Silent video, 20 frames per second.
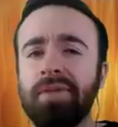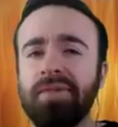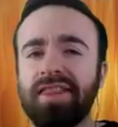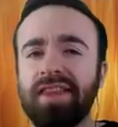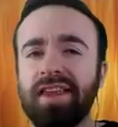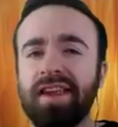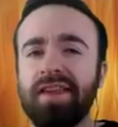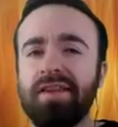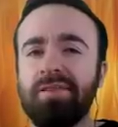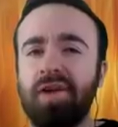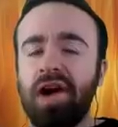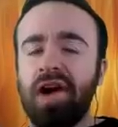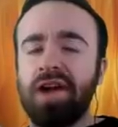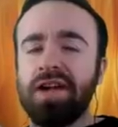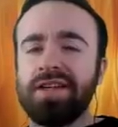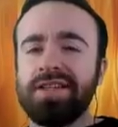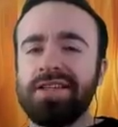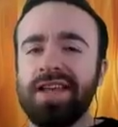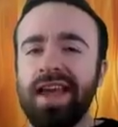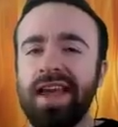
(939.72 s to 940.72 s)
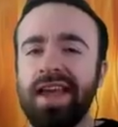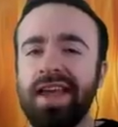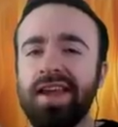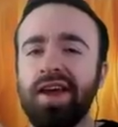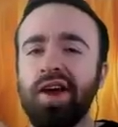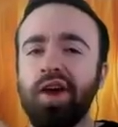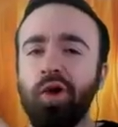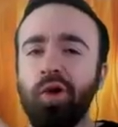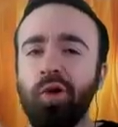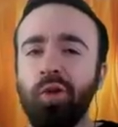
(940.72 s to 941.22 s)
with him on day
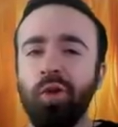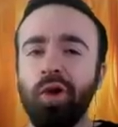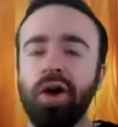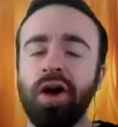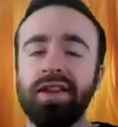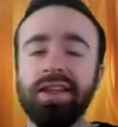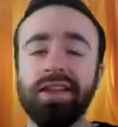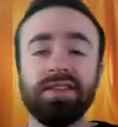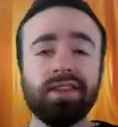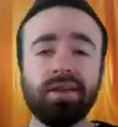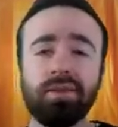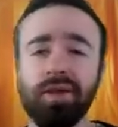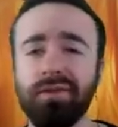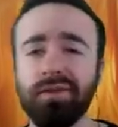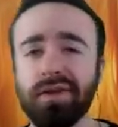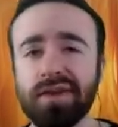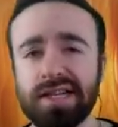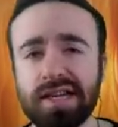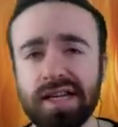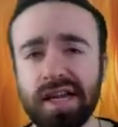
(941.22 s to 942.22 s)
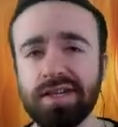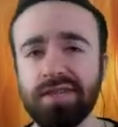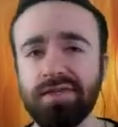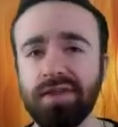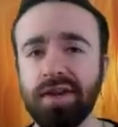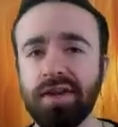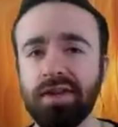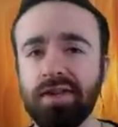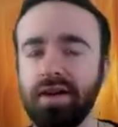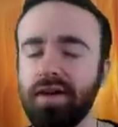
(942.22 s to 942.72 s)
one. That's going to be it for today's
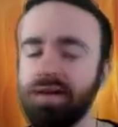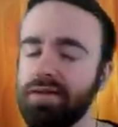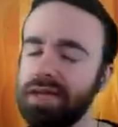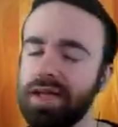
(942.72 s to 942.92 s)
video, though.